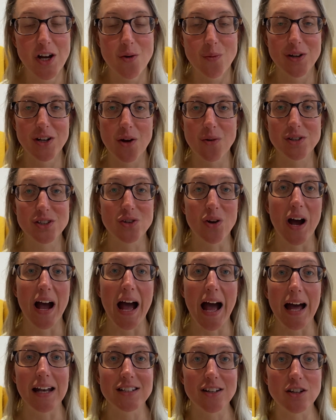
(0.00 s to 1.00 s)
We know it's not
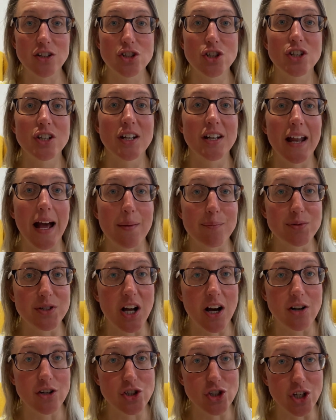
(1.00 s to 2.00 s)
adduction and
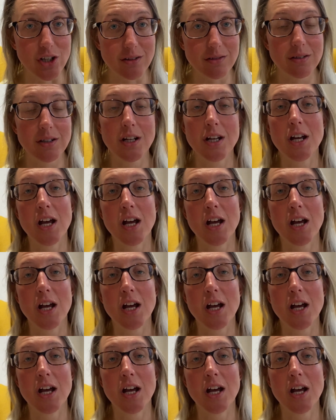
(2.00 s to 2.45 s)
abduction.